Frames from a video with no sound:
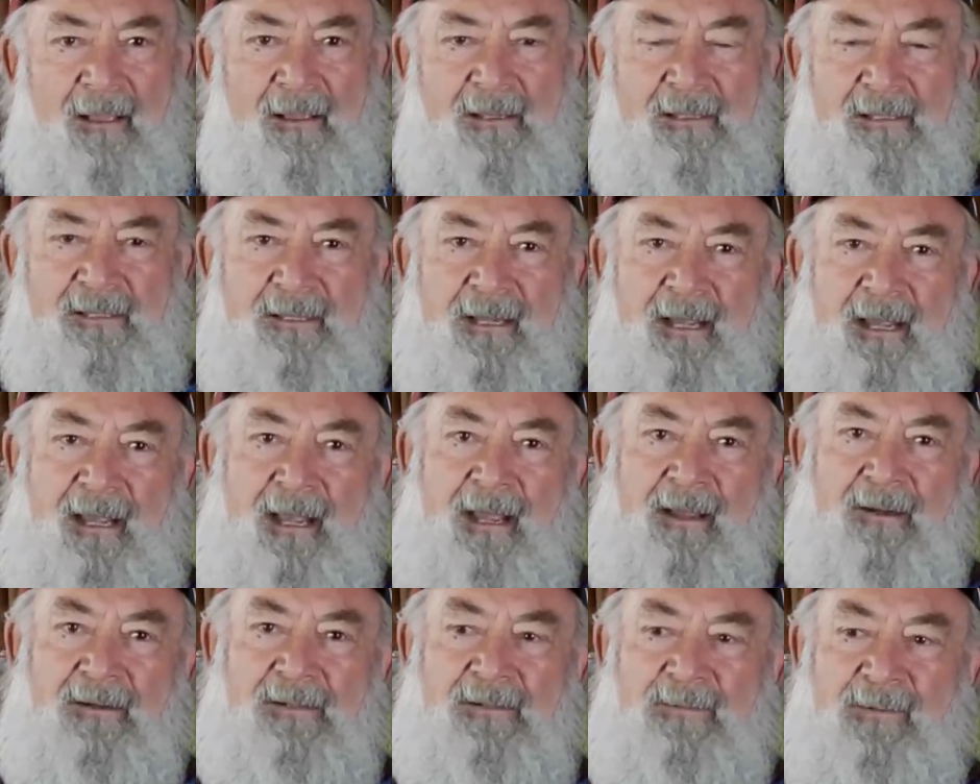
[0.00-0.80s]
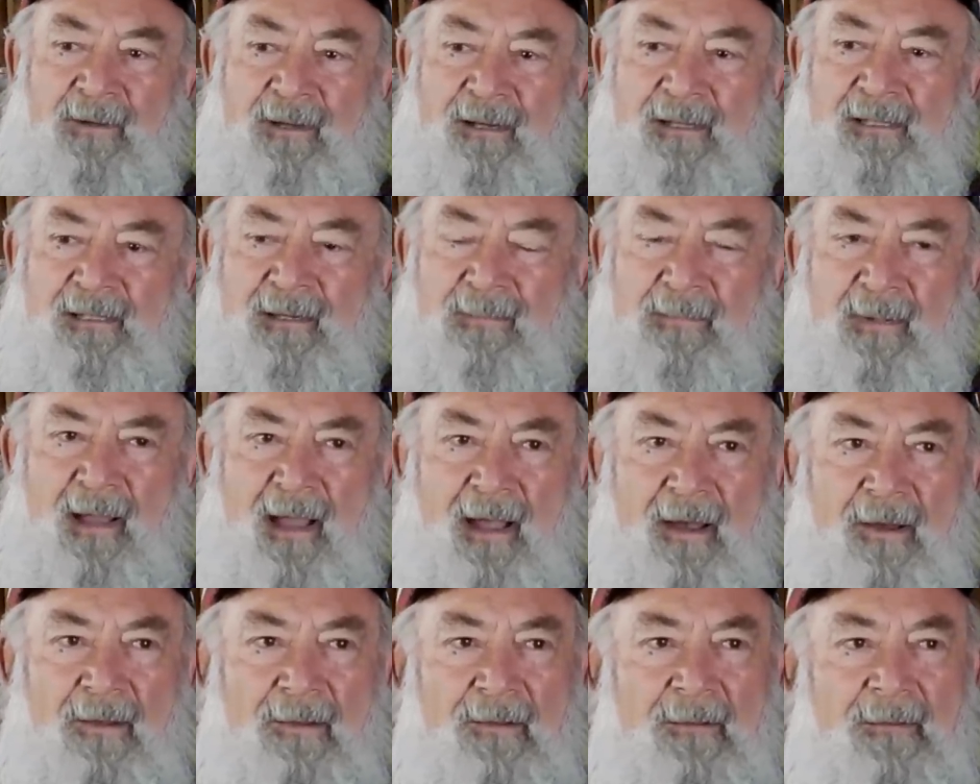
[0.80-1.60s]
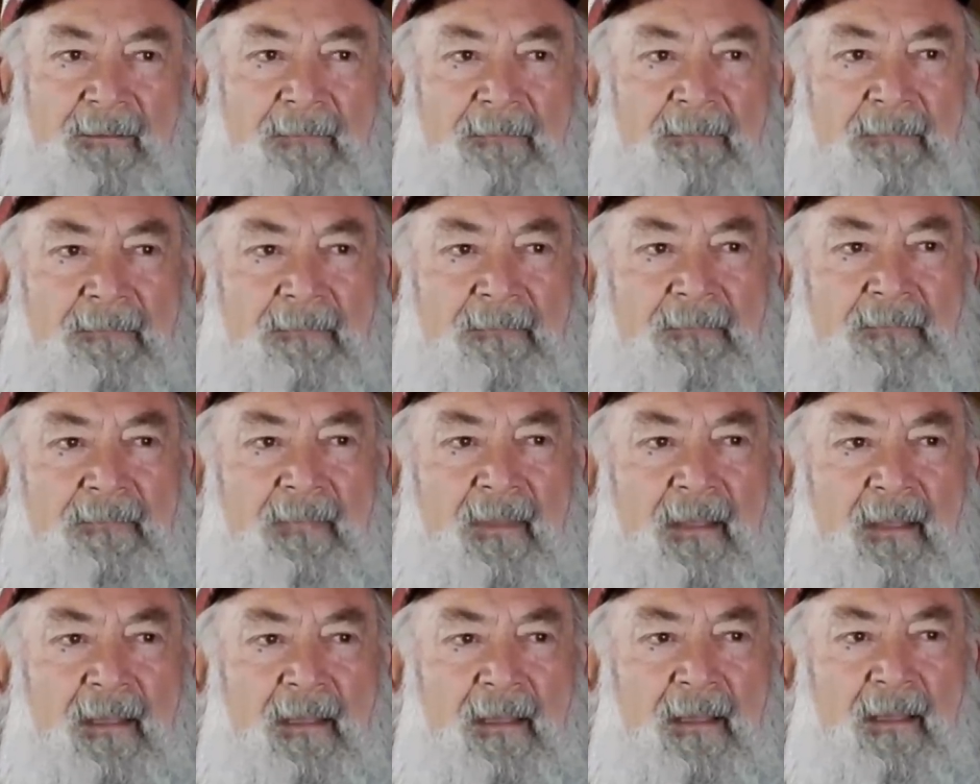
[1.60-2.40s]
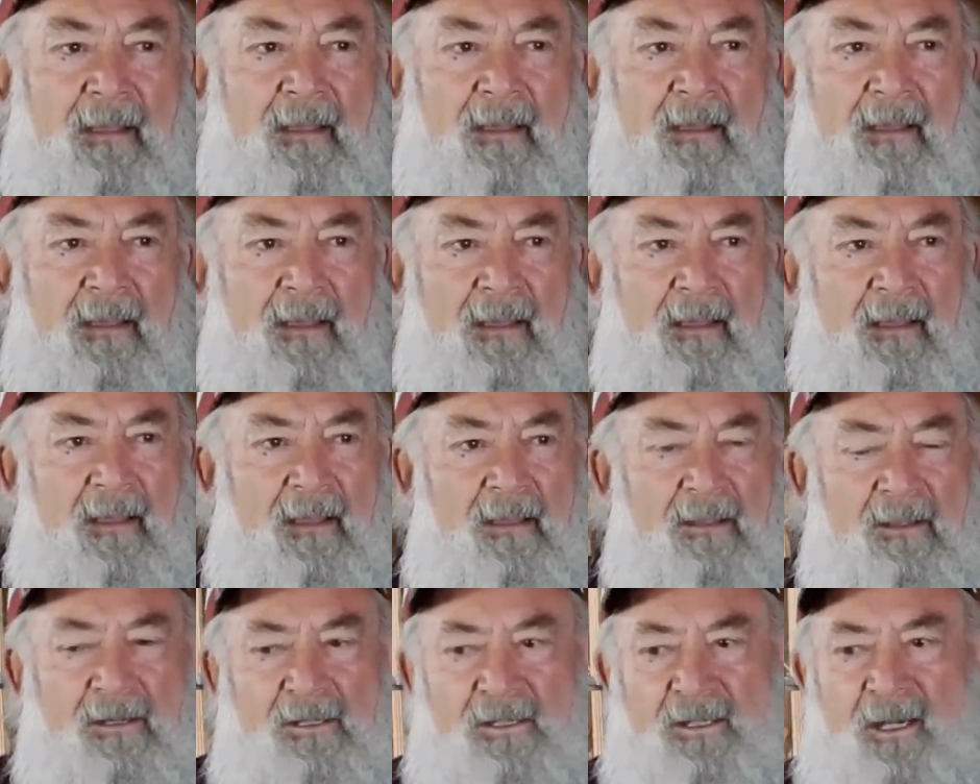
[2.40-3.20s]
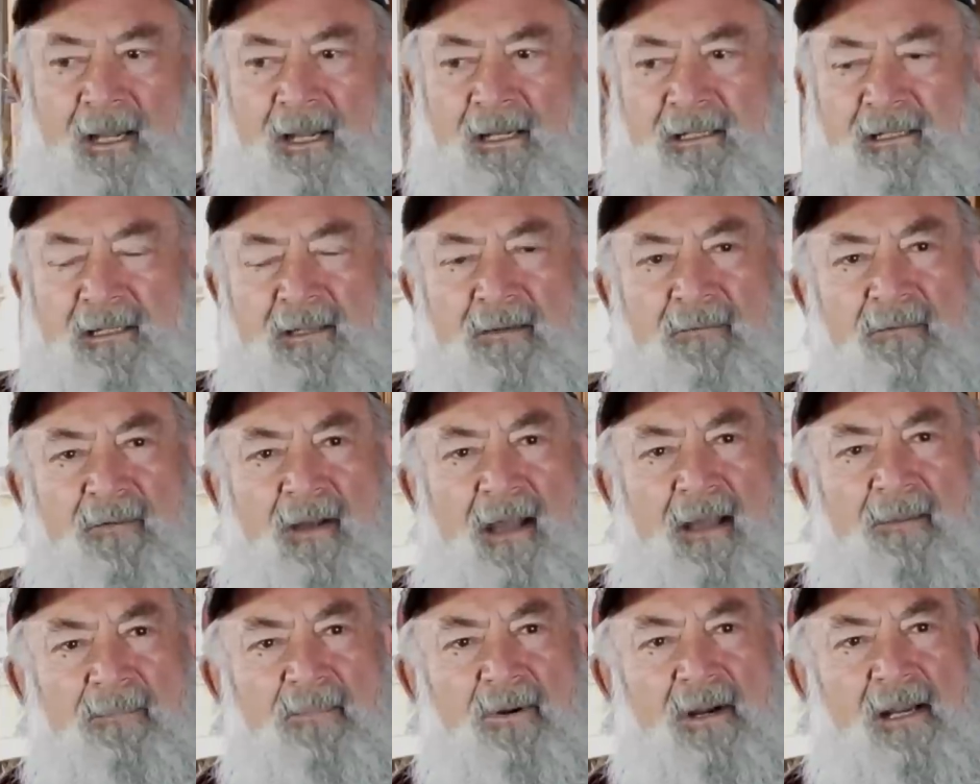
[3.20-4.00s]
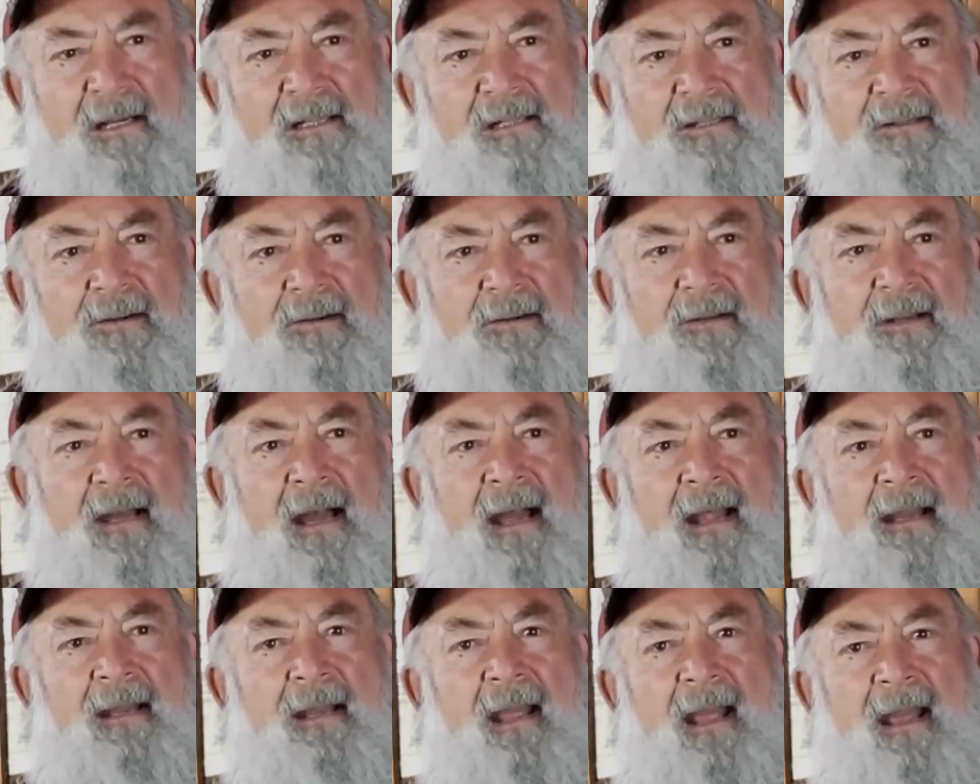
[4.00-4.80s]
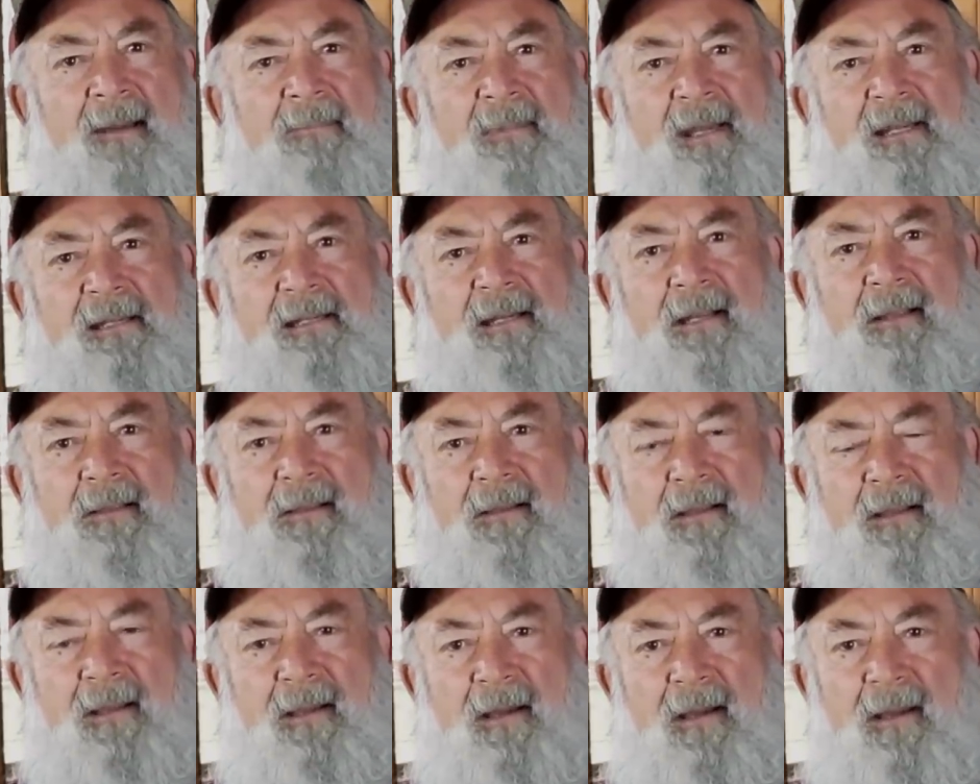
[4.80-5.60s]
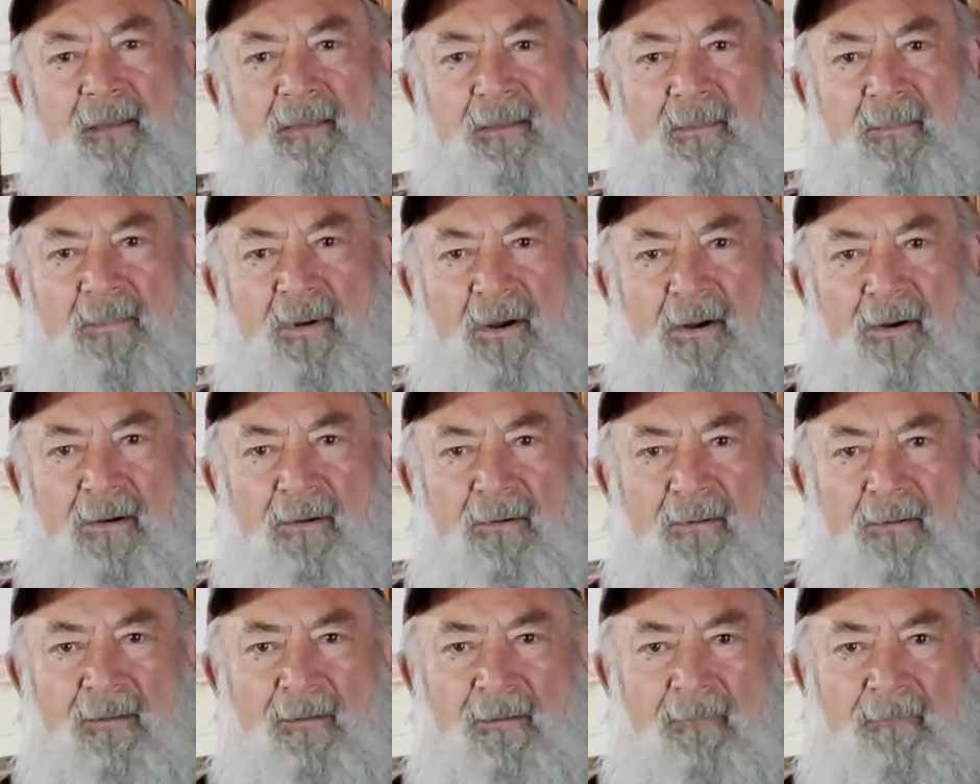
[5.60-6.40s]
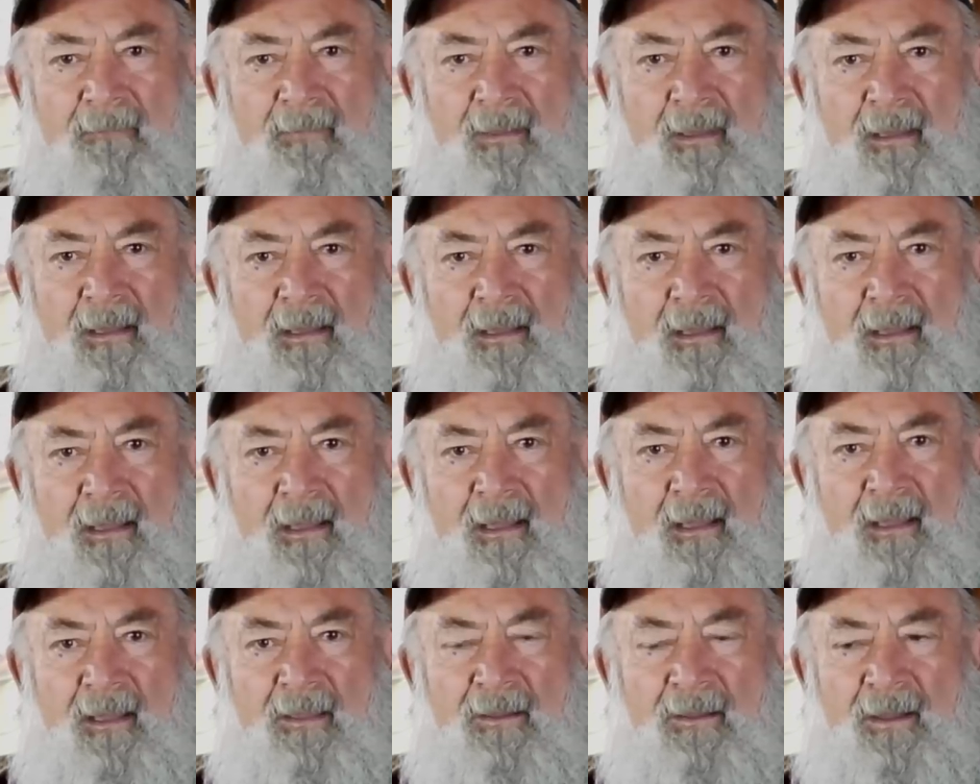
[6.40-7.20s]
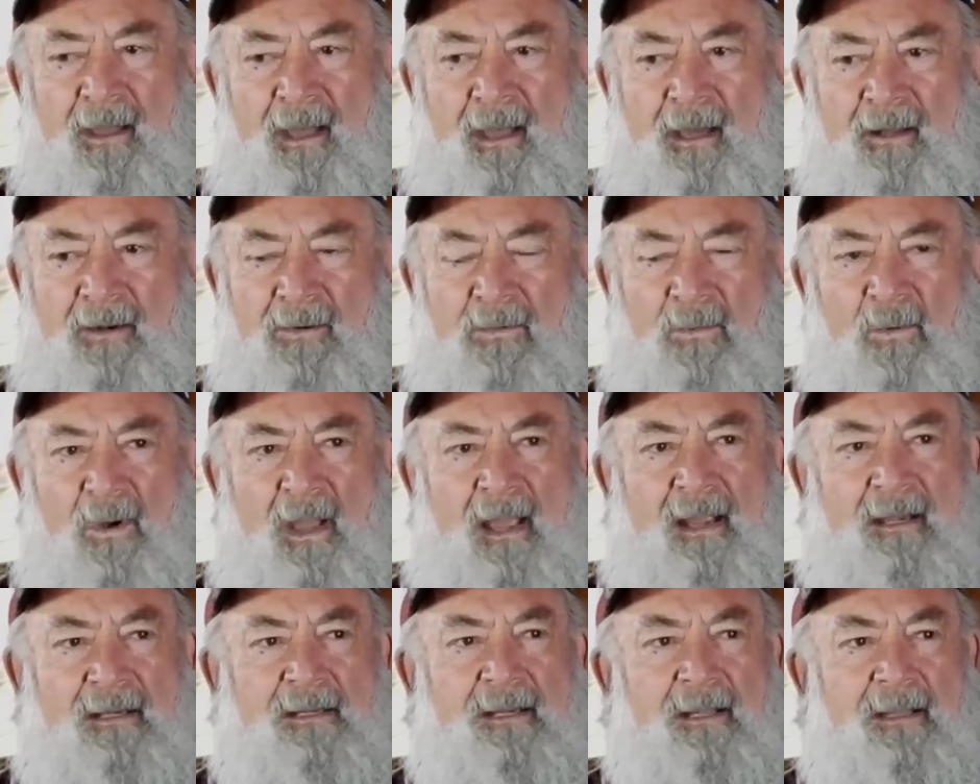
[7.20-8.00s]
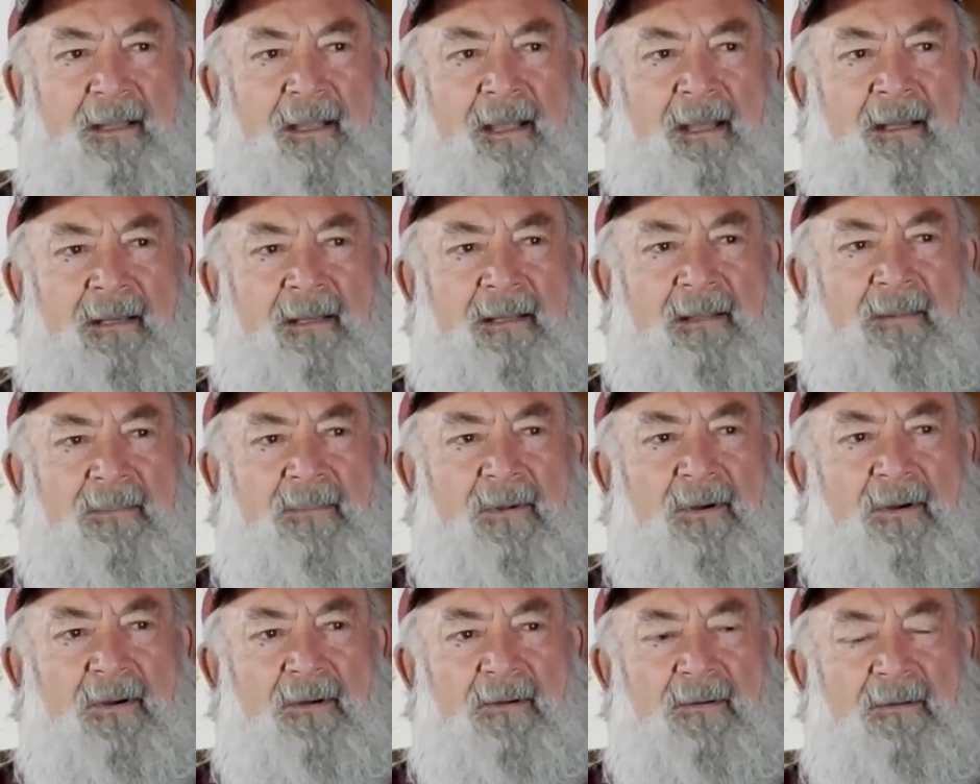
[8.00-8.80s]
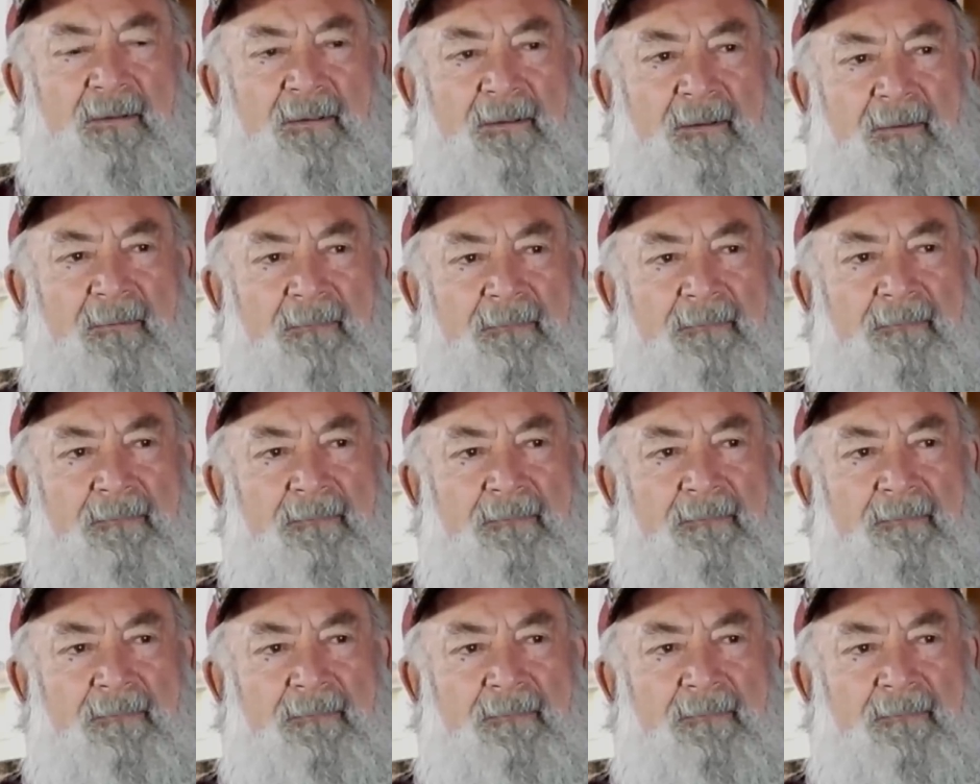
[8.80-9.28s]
You see, here's what it's about. You change the vibrational dynamics of the barrel. You add a weight to the end of the barrel,